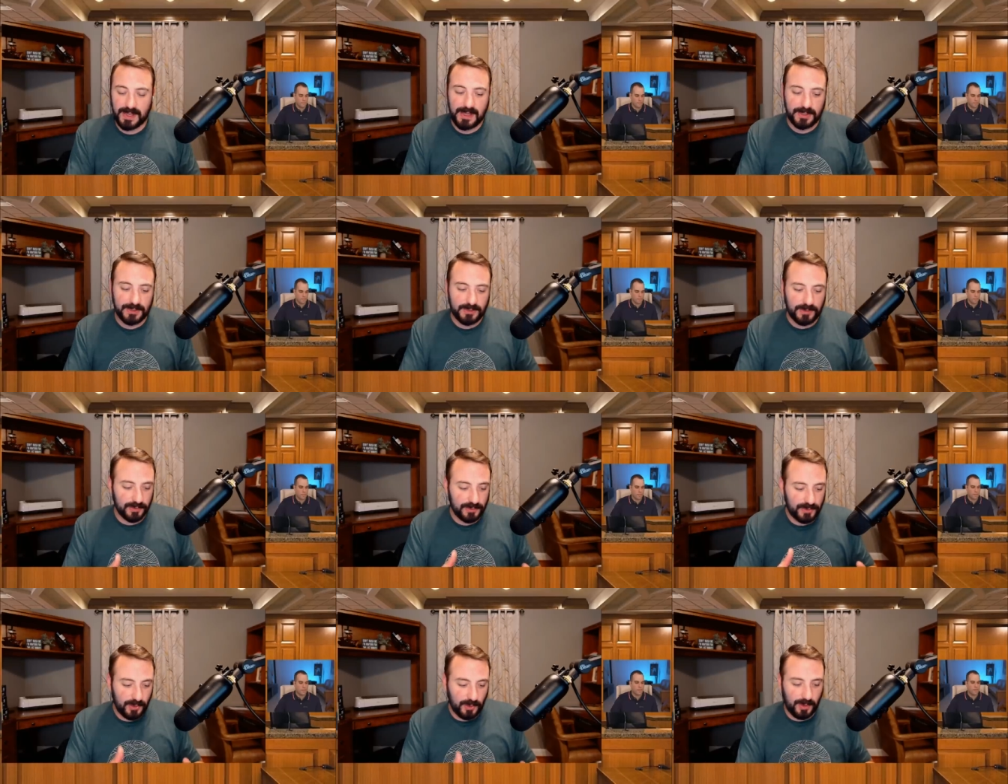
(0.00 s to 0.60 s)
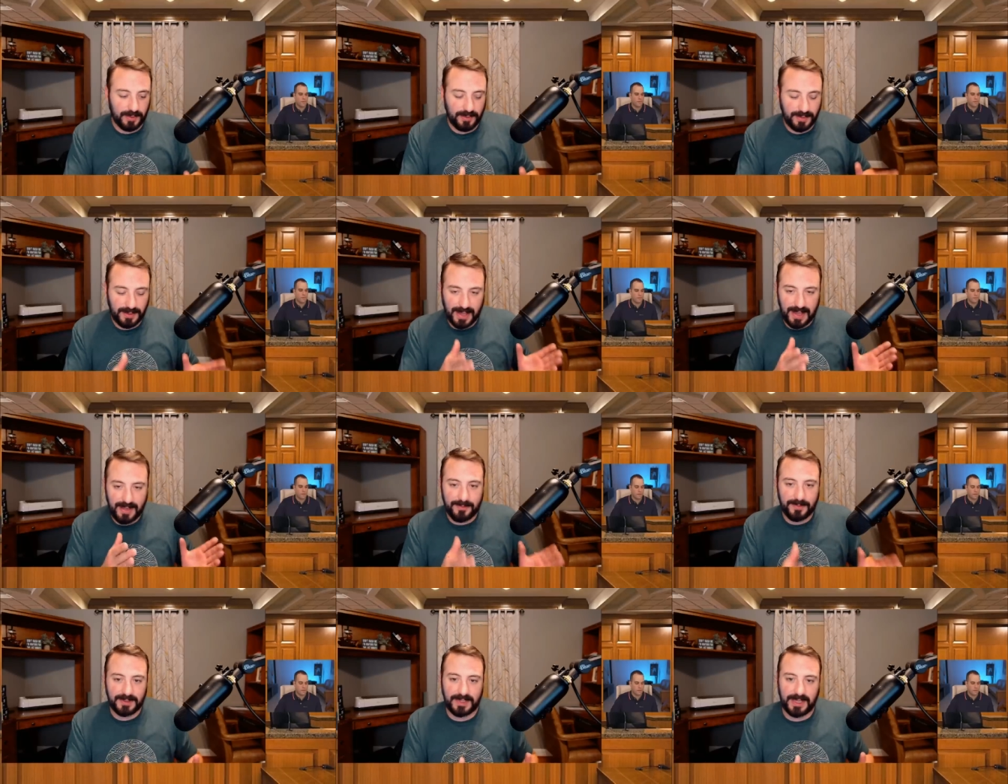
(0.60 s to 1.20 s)
So during the
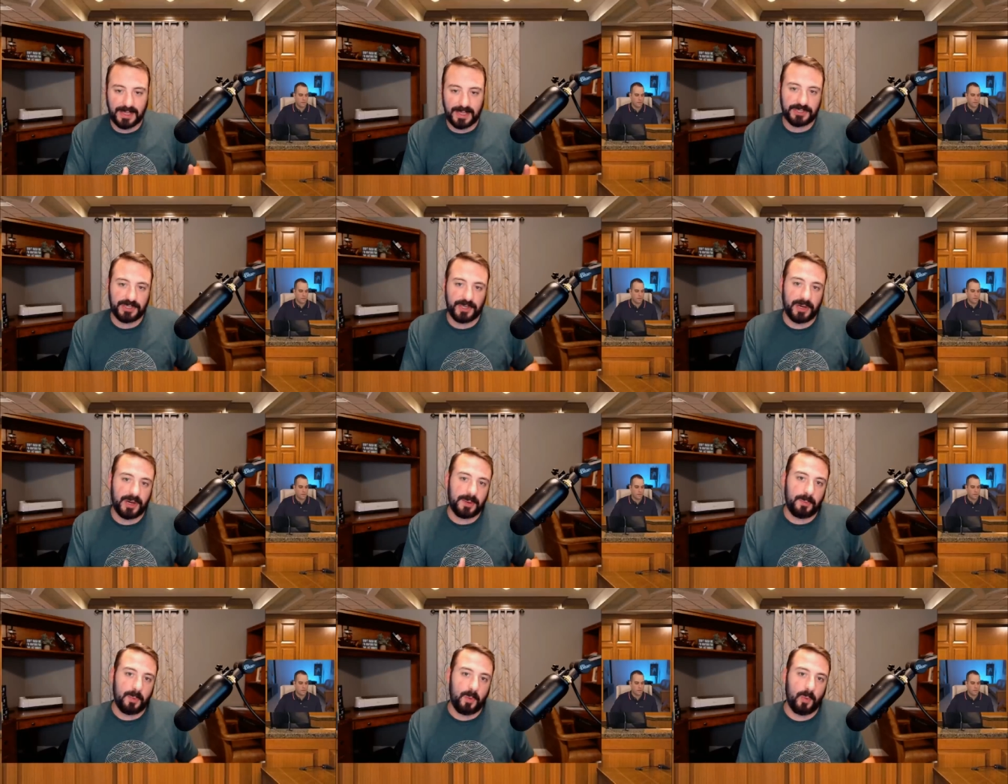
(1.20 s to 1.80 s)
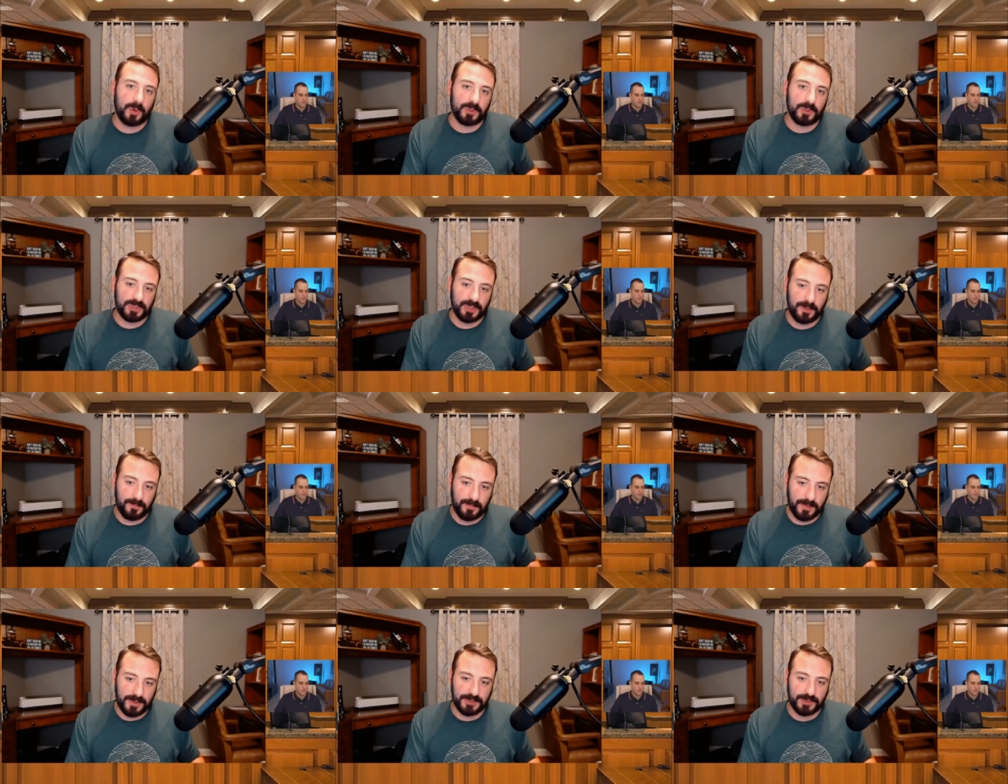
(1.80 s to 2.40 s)
evidentiary portion
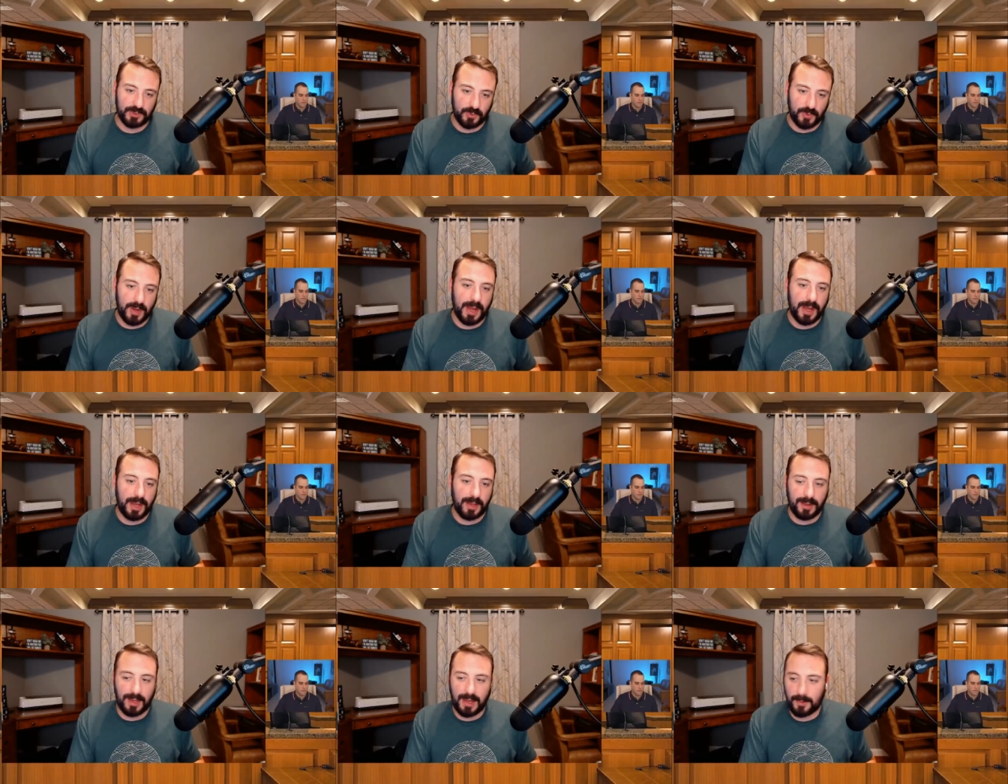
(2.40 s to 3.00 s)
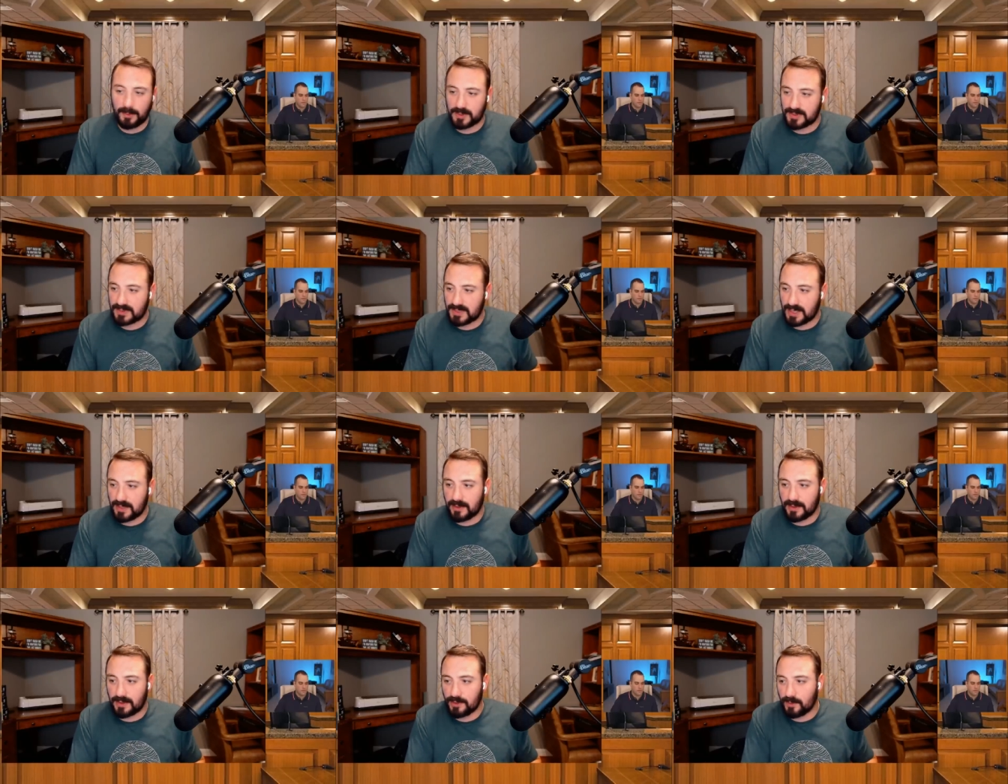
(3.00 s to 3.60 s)
of this trial, I would
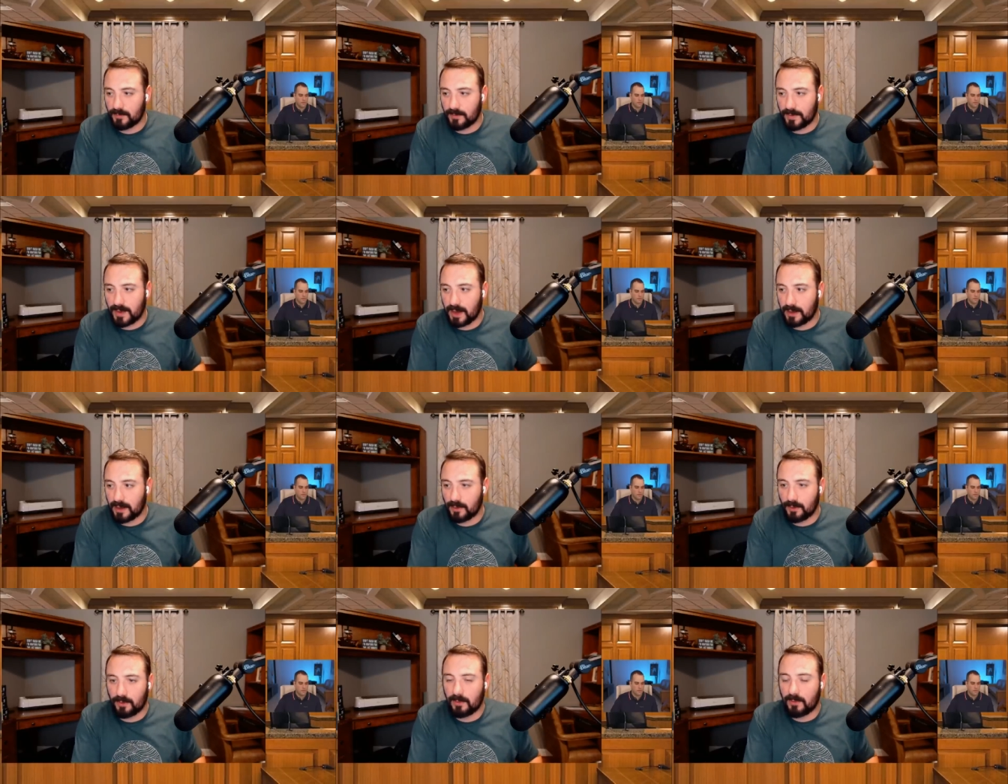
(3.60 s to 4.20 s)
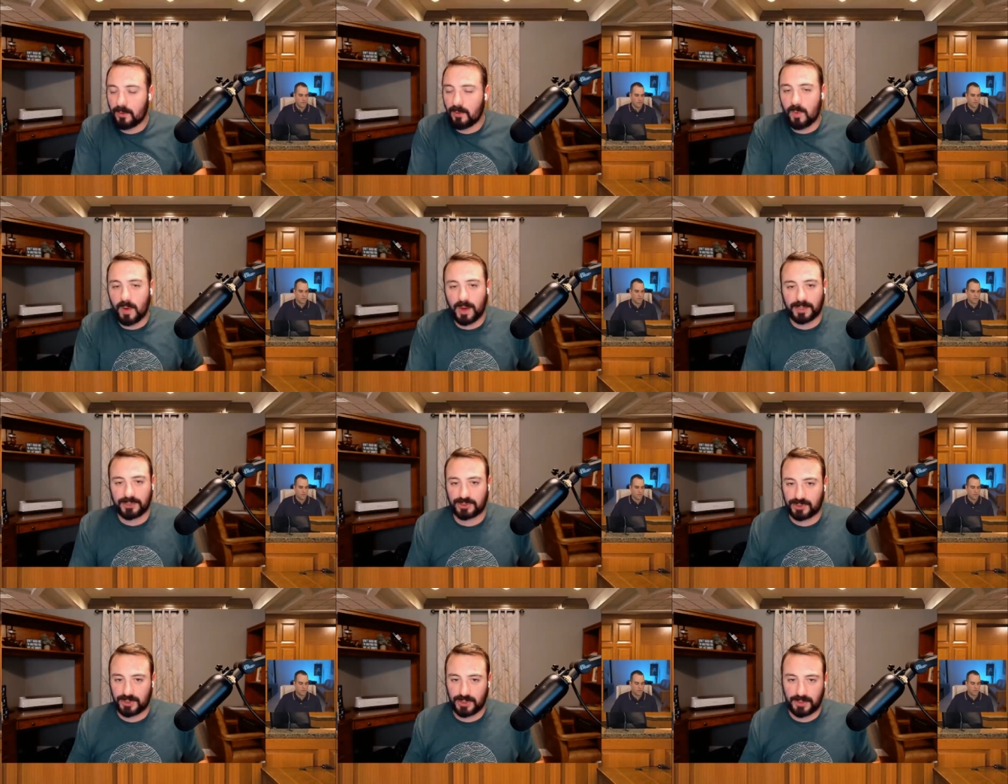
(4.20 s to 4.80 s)
say that you've got no
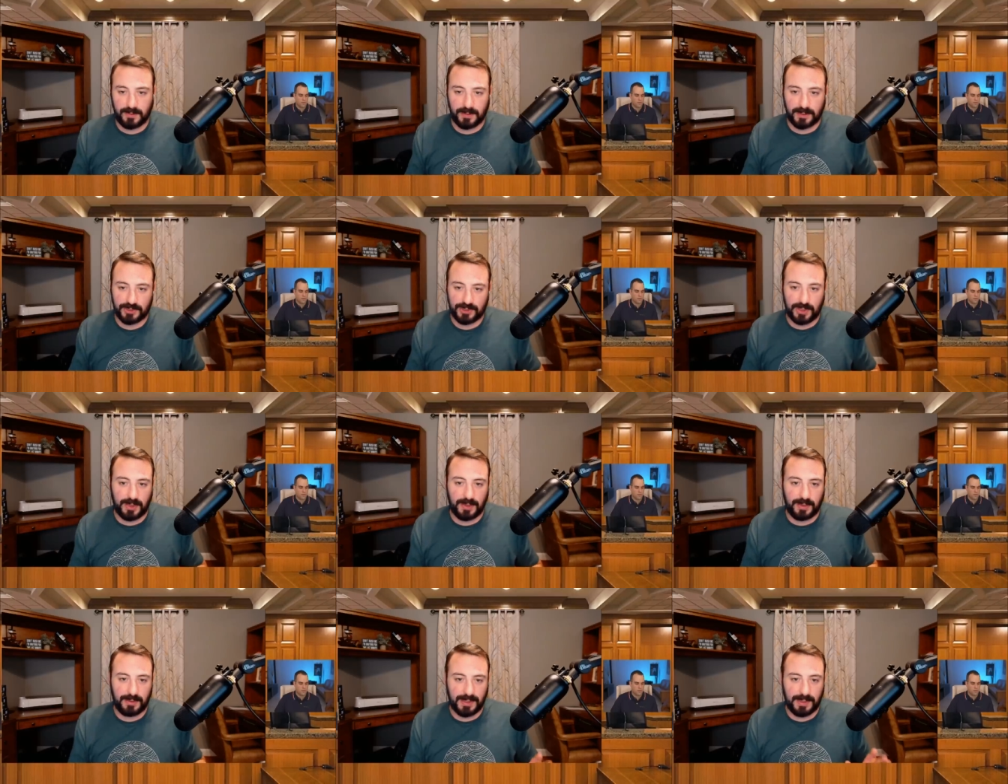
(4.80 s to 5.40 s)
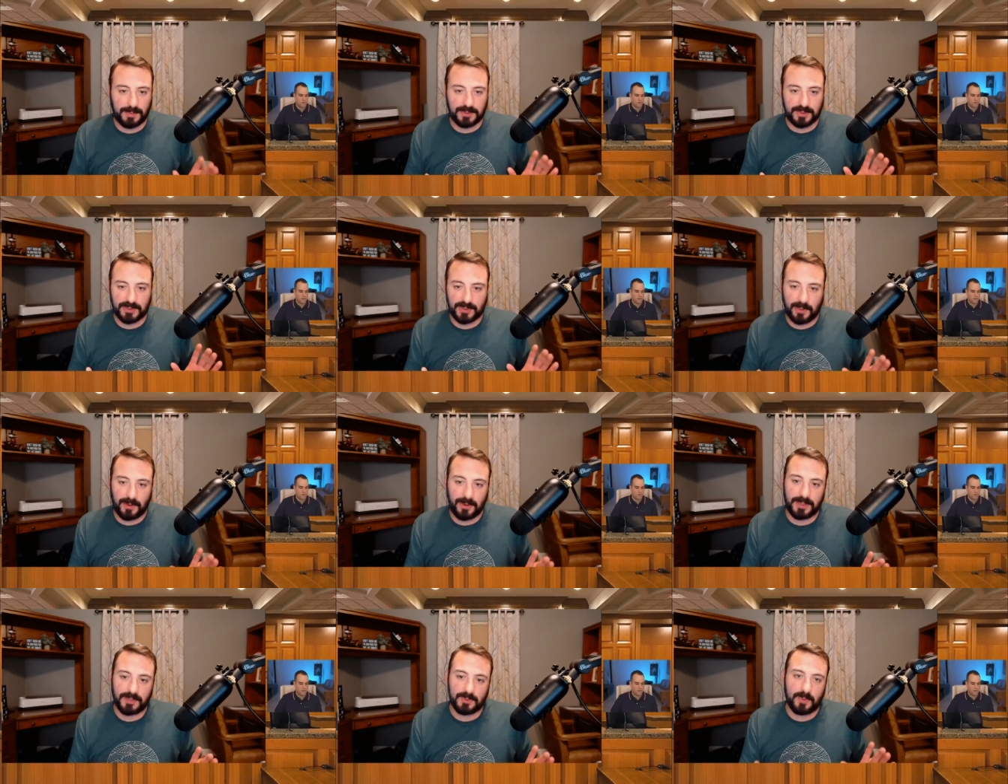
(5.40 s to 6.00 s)
question that Johnny Depp's
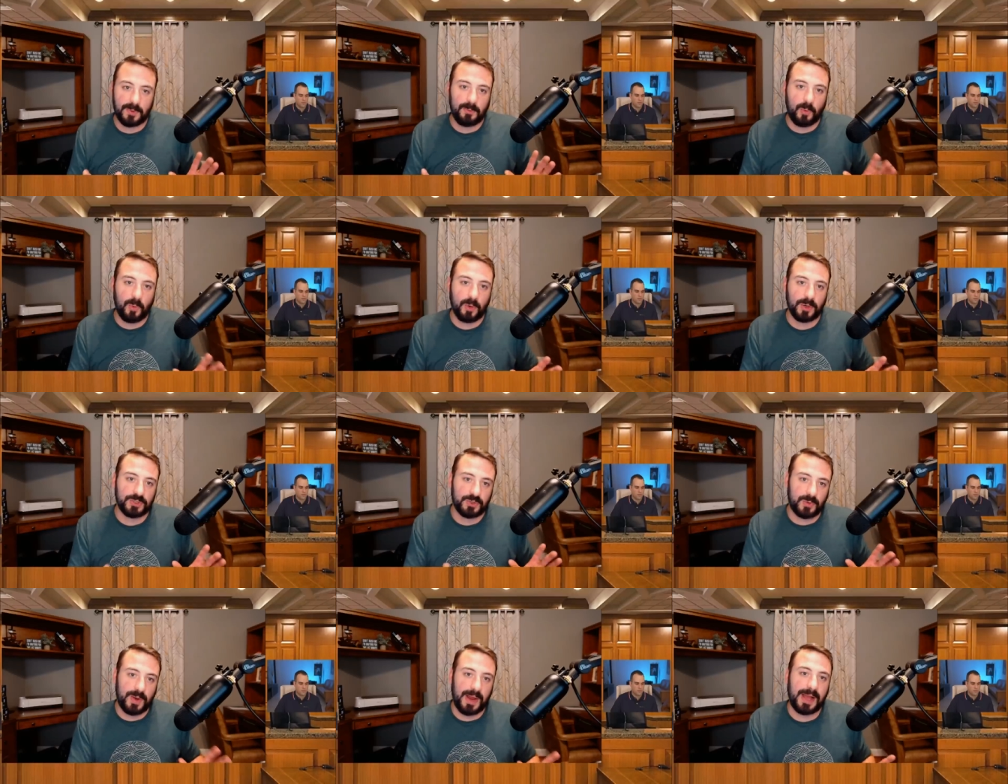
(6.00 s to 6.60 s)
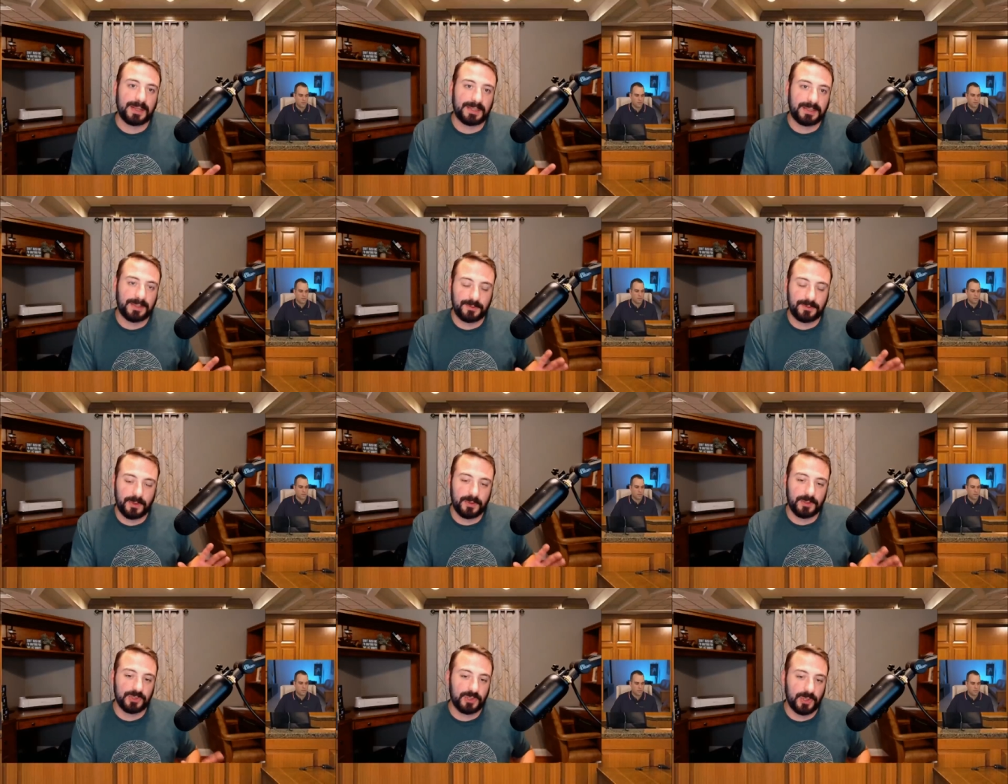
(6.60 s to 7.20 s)
attorneys were more attractive
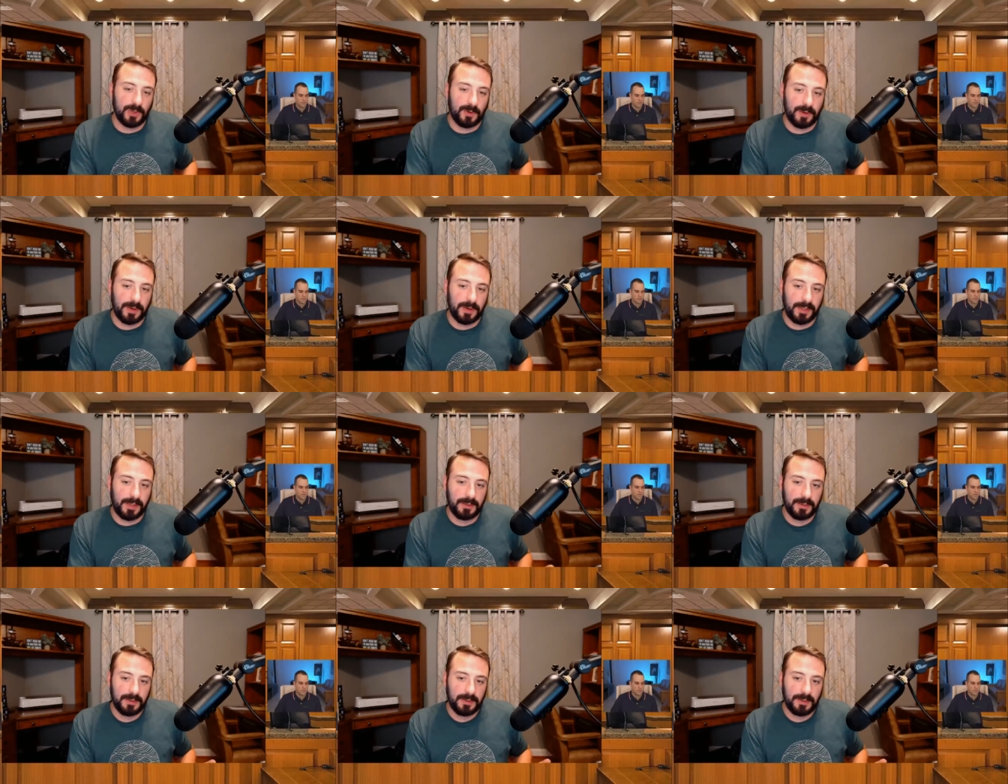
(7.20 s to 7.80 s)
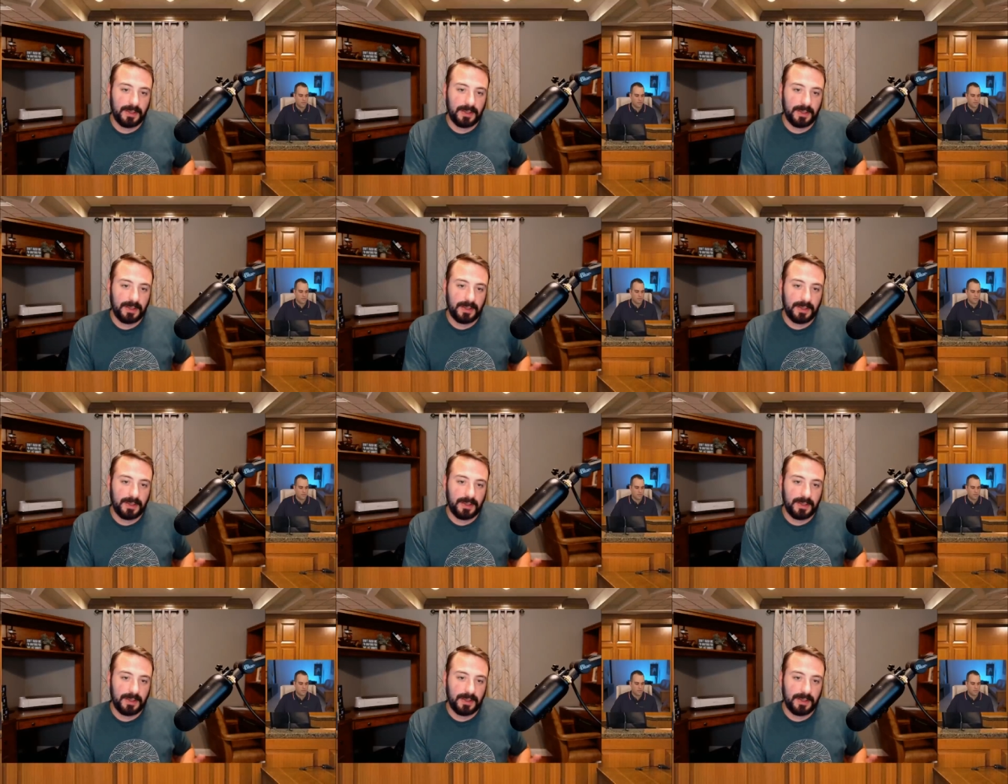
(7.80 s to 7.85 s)
to the jury